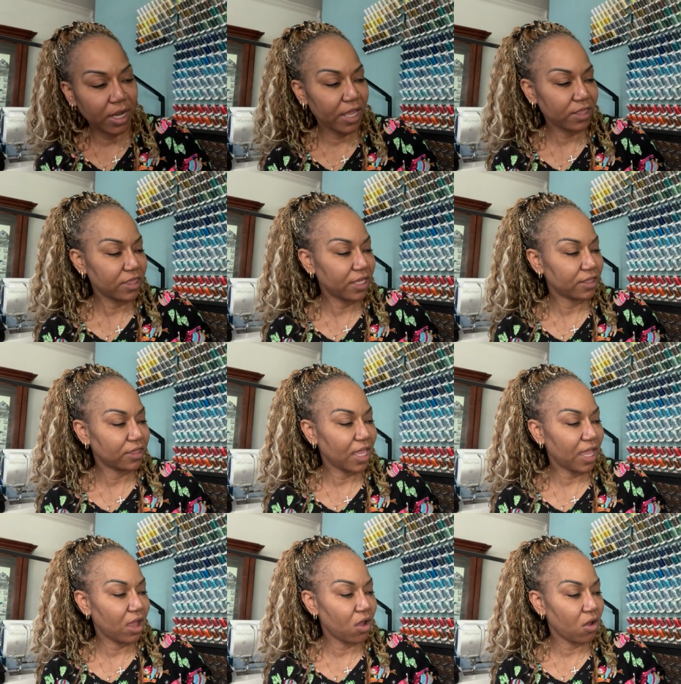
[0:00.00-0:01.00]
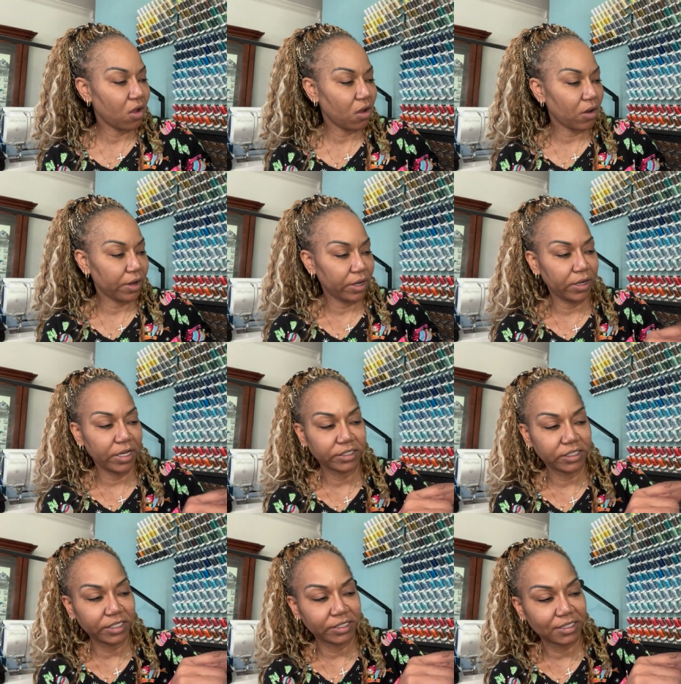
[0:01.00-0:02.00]
I think they are,
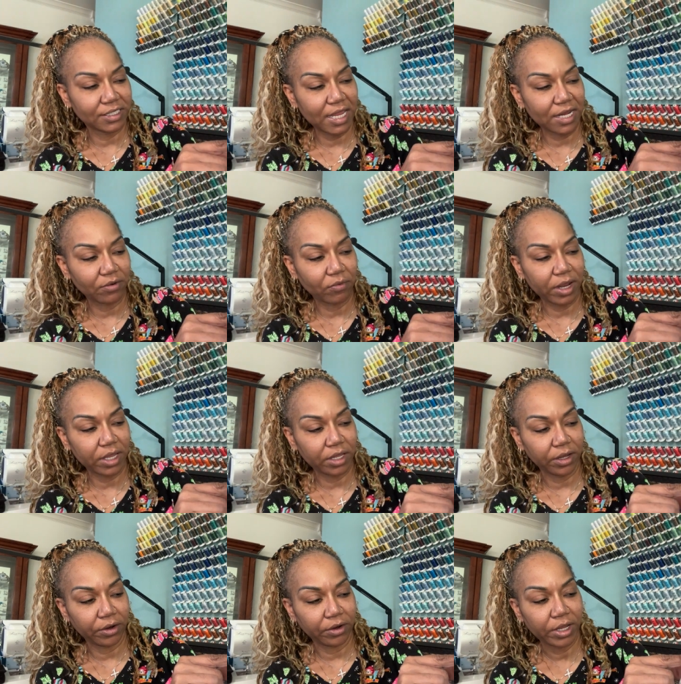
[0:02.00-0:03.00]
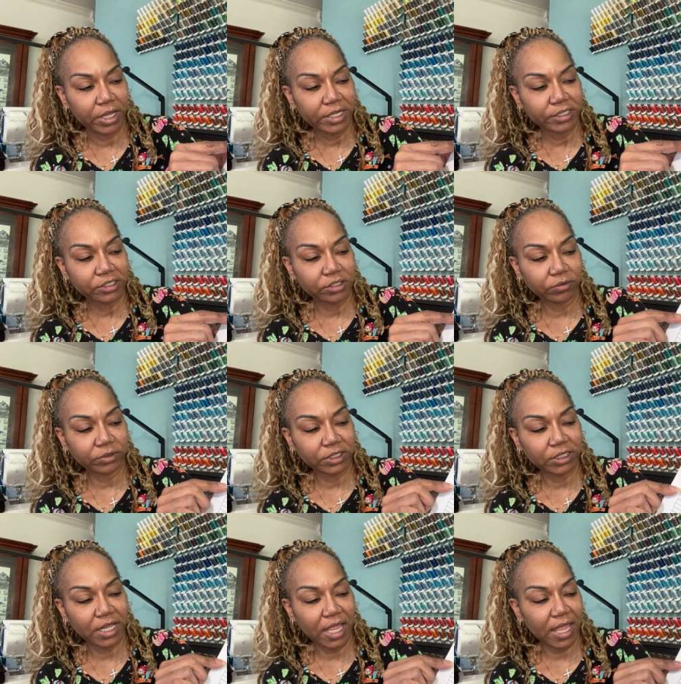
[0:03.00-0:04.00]
it's dated right here. So
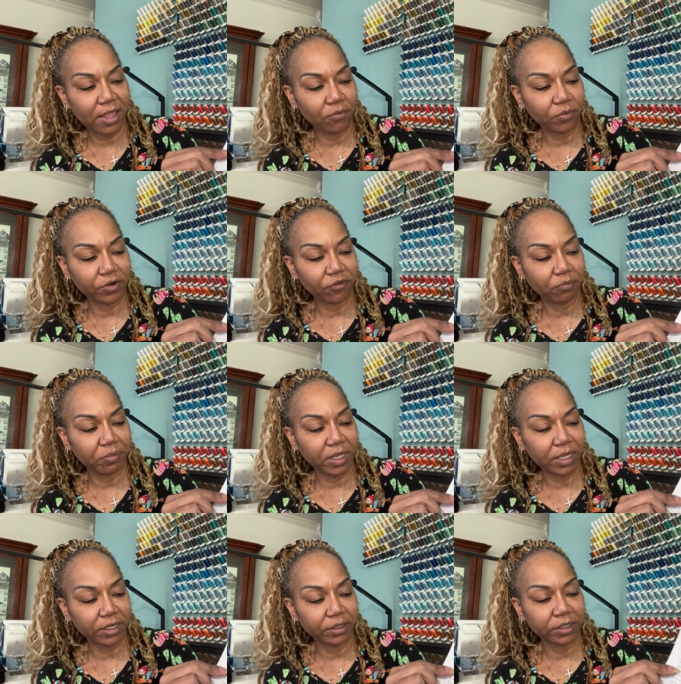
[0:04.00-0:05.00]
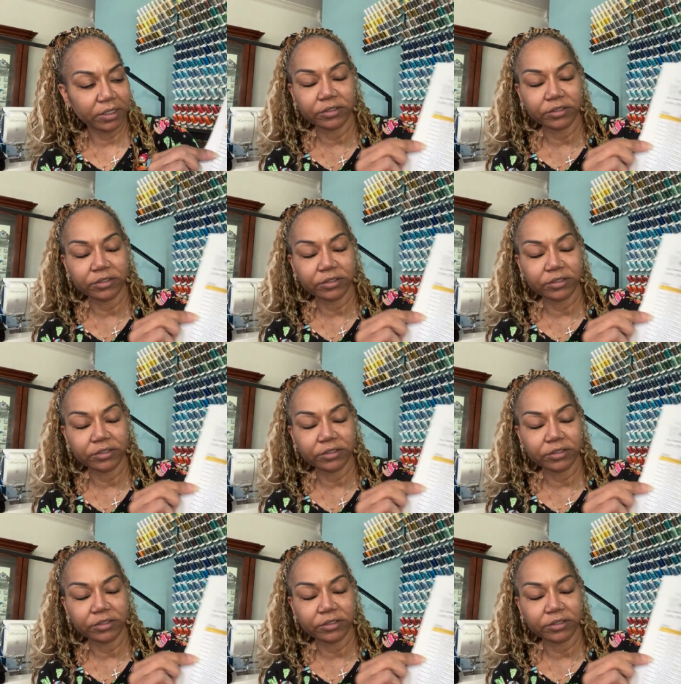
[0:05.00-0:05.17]
today would have been